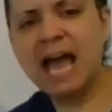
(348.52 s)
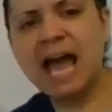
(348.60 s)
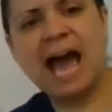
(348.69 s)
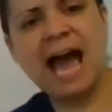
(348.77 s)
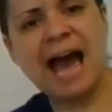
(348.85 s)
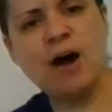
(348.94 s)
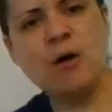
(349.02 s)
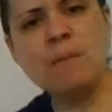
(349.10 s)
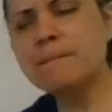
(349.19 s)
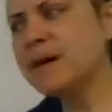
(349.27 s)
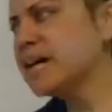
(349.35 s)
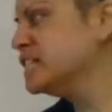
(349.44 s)

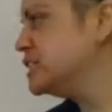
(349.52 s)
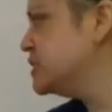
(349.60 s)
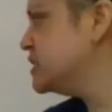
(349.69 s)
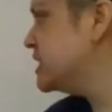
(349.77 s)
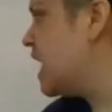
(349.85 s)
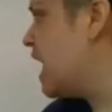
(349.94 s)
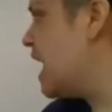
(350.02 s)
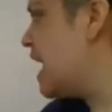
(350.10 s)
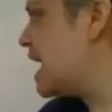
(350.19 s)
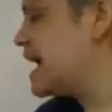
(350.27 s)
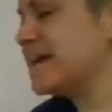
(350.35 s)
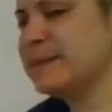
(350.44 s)
How much
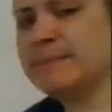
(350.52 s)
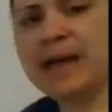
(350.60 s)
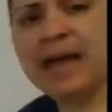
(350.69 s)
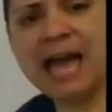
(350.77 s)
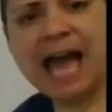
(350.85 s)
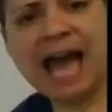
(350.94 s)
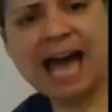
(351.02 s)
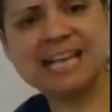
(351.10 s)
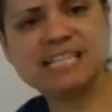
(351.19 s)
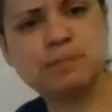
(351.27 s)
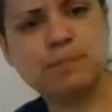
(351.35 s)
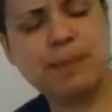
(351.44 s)
time
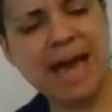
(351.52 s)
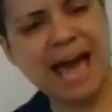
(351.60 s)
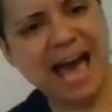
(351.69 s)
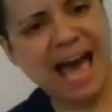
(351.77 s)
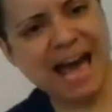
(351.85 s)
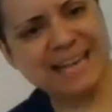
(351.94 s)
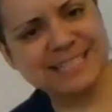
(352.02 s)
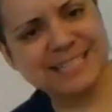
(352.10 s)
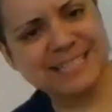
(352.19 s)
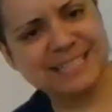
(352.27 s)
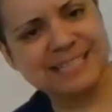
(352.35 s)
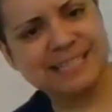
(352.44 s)
has
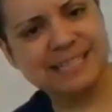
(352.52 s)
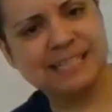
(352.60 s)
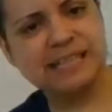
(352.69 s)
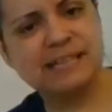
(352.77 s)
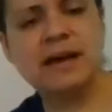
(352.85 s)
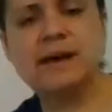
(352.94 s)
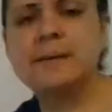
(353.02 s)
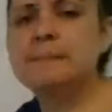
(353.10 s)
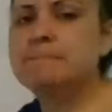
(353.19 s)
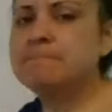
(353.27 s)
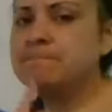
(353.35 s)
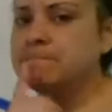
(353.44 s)
passed?
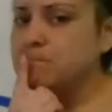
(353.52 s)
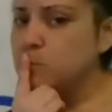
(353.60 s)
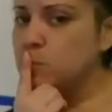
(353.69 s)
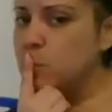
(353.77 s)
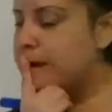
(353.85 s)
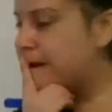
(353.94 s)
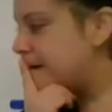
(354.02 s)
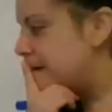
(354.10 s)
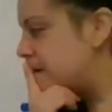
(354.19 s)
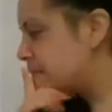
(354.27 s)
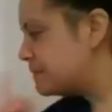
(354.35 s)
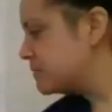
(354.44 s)

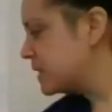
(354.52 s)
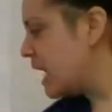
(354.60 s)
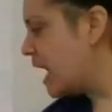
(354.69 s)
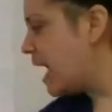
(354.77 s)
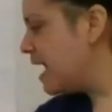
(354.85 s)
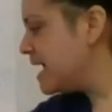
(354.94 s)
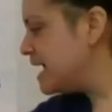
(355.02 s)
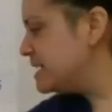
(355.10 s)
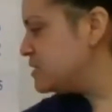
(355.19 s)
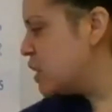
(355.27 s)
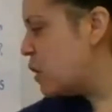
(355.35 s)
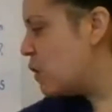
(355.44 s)
Well,
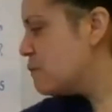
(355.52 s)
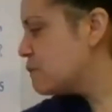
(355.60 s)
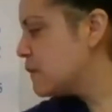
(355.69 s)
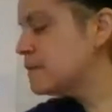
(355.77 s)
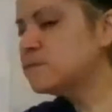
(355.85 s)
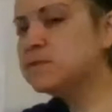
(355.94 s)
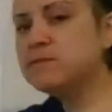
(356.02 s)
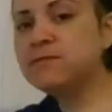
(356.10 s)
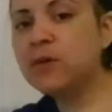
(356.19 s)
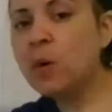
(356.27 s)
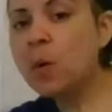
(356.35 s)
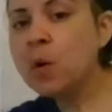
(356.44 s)
I know from
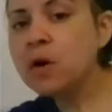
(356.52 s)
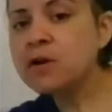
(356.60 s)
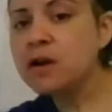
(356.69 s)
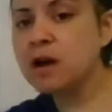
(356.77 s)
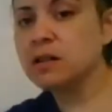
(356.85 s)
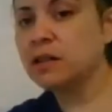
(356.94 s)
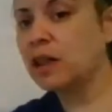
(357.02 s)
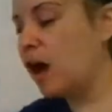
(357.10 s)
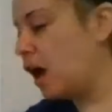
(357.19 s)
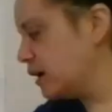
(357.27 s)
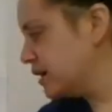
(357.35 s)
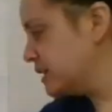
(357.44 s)
4
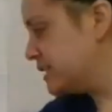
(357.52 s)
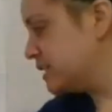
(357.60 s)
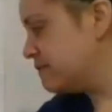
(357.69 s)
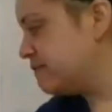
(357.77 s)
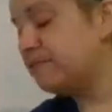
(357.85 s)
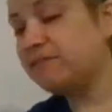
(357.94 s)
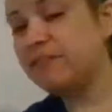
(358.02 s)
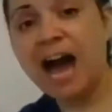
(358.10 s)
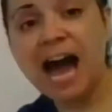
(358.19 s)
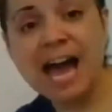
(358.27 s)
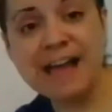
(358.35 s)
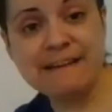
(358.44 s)
o'clock to
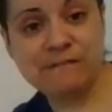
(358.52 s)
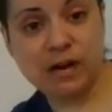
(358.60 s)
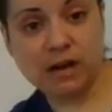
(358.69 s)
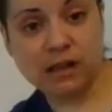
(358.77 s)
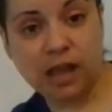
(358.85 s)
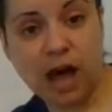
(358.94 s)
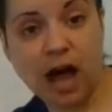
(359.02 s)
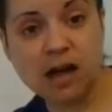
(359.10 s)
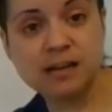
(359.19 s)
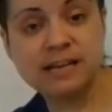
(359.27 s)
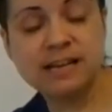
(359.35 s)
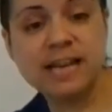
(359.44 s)
5
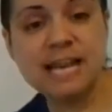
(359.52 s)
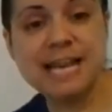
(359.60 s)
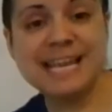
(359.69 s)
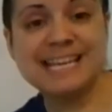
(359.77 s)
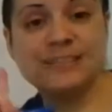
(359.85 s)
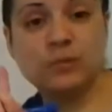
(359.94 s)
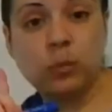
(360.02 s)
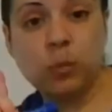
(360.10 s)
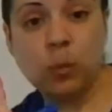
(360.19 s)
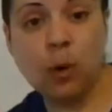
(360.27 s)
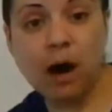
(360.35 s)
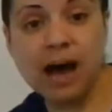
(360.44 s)
o'clock is
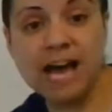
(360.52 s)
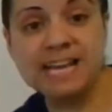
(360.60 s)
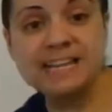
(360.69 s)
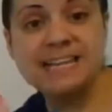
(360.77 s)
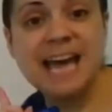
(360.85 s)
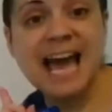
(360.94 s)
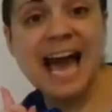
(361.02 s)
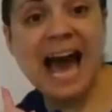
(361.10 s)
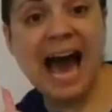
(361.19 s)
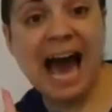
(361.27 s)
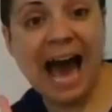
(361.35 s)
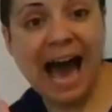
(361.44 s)
1
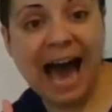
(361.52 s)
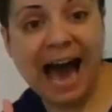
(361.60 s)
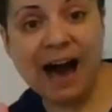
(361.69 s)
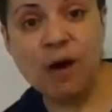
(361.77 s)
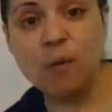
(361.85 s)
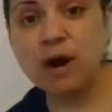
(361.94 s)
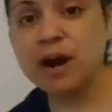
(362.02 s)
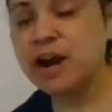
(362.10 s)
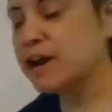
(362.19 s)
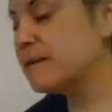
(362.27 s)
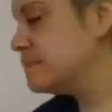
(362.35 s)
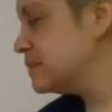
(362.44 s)
hour.